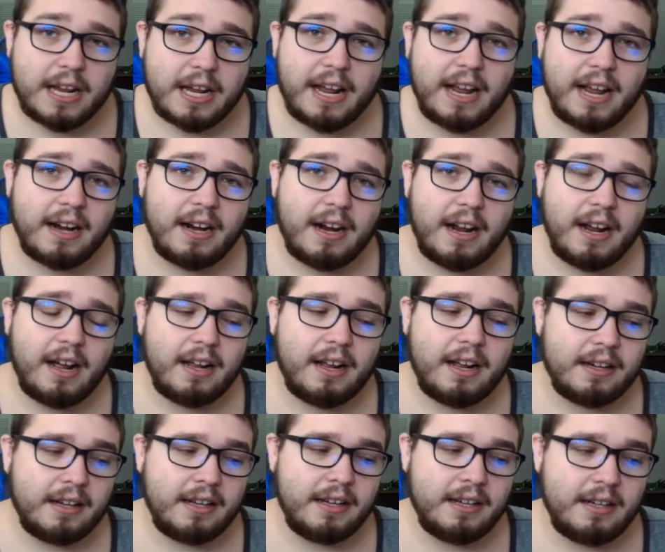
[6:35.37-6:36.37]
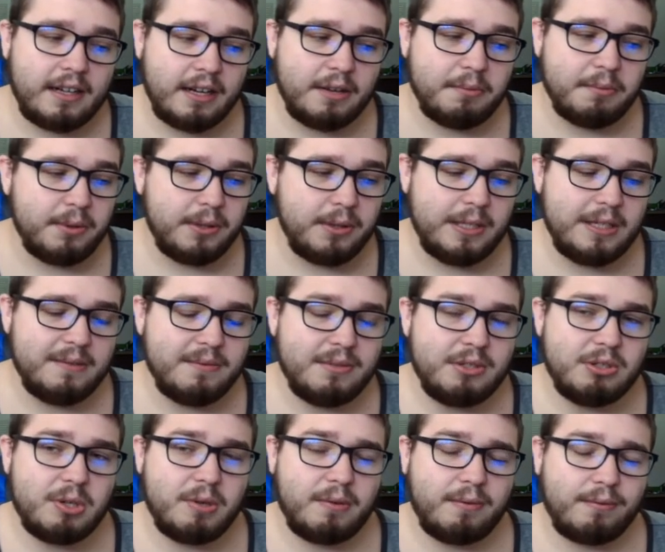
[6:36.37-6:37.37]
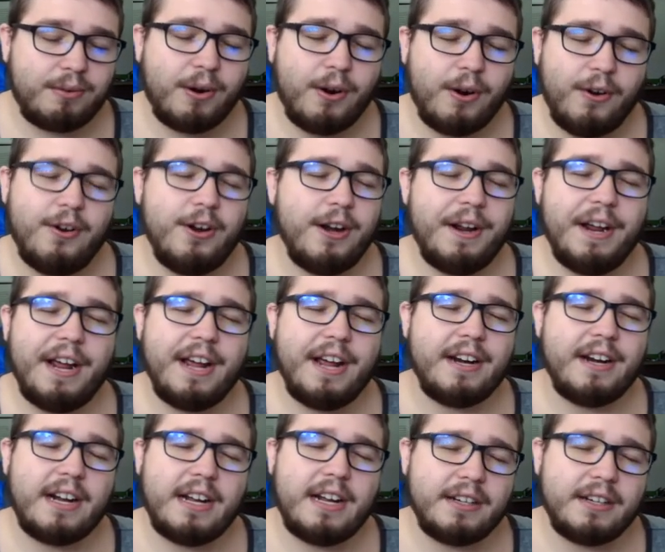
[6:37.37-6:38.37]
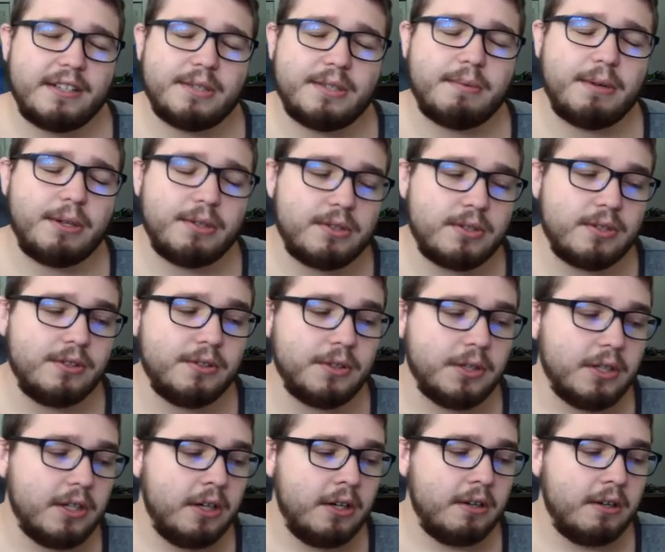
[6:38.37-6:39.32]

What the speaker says: add-on and I believe Safari add-on as well too.